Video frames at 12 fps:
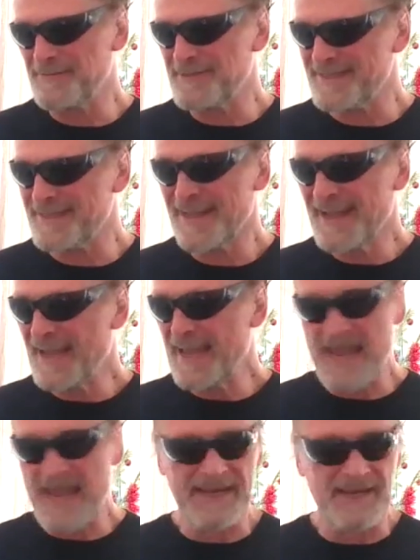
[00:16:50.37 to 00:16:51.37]
It was just,
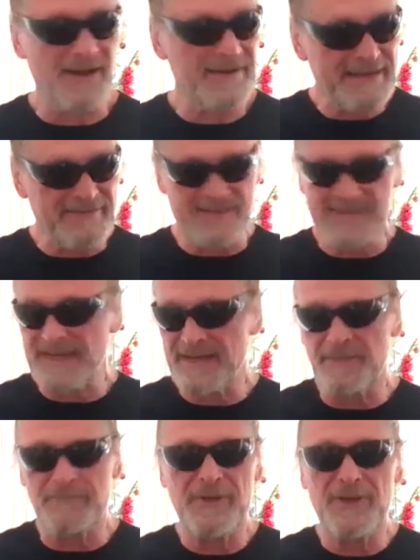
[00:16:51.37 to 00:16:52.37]
he had it. I'd never
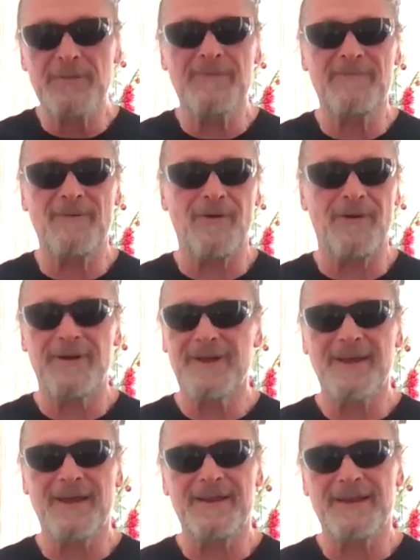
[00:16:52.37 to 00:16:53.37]
seen a computer before.
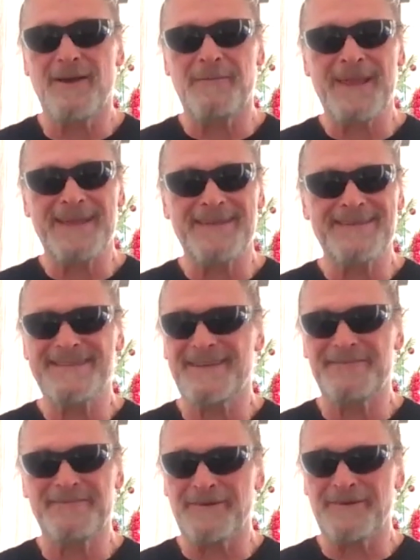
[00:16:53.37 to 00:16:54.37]
Going, oh man, this is
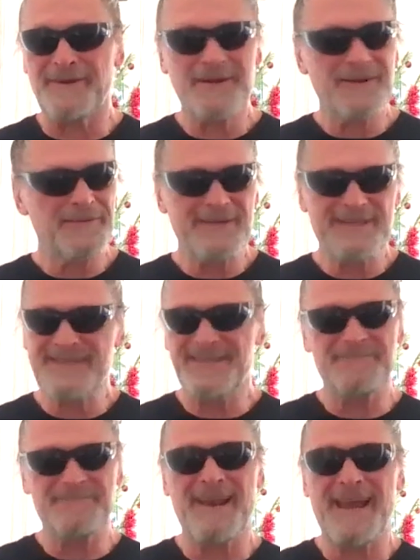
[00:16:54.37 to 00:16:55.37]
unreal. We
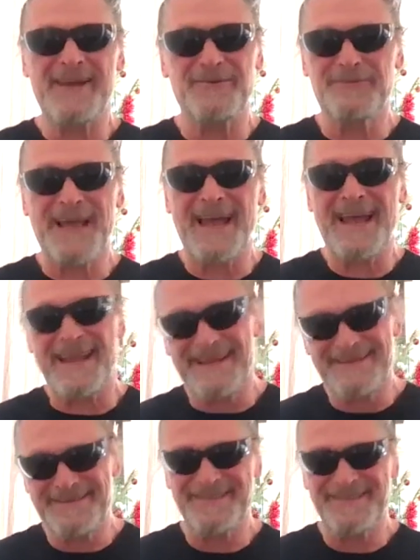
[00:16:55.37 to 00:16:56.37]
just played all
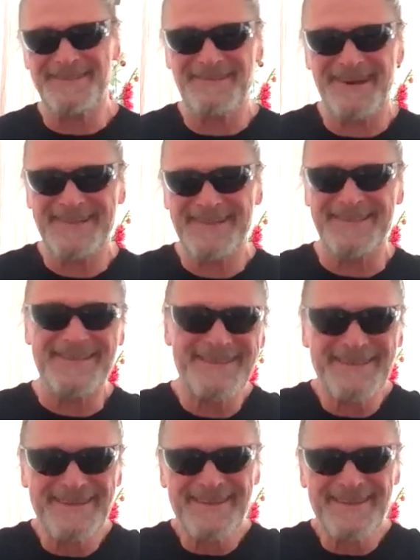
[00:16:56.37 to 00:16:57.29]
day. It was just crazy.